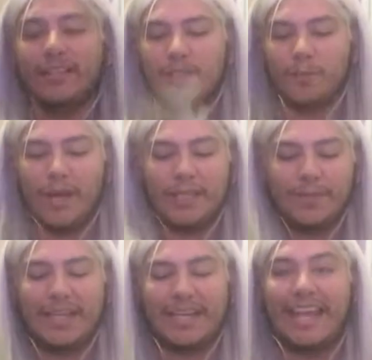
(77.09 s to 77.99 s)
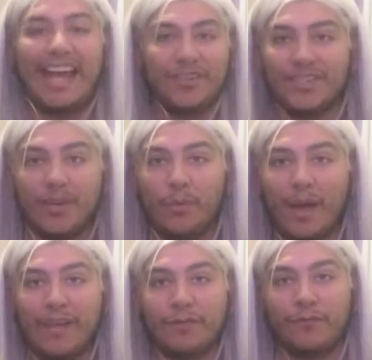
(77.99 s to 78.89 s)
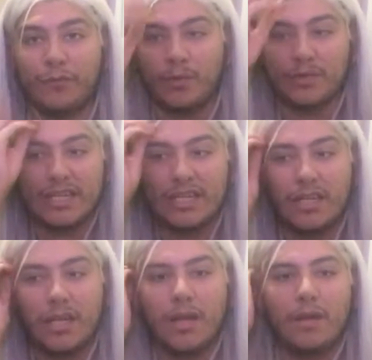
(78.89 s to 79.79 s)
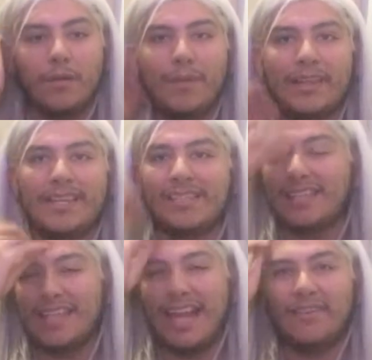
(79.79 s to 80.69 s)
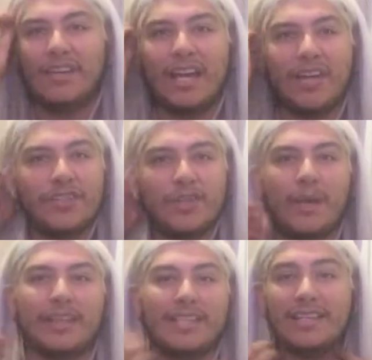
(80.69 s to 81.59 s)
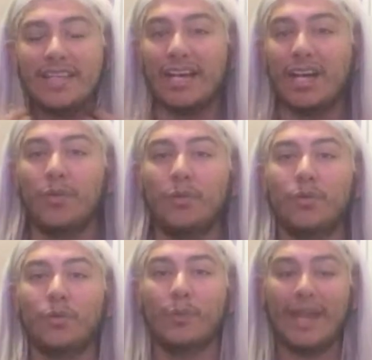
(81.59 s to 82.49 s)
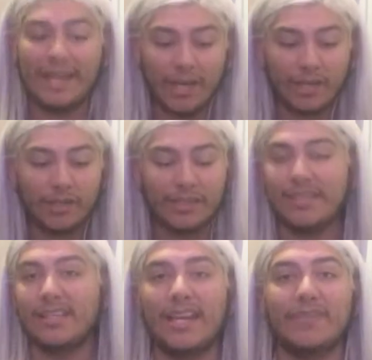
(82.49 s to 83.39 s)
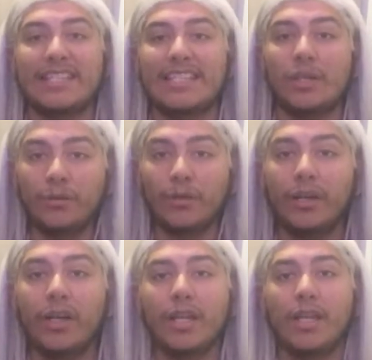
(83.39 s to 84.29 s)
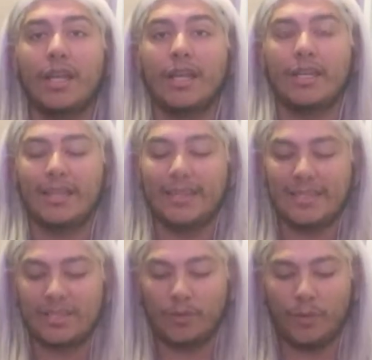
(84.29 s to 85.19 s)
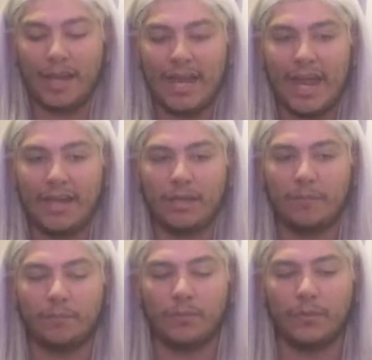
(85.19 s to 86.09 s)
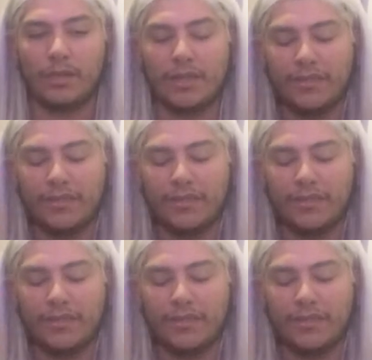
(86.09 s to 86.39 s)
this to probably be like an Elsa white from Frozen, but this is not even an Elsa white. This is like a gray color. This is not even silver, and this is gray. And the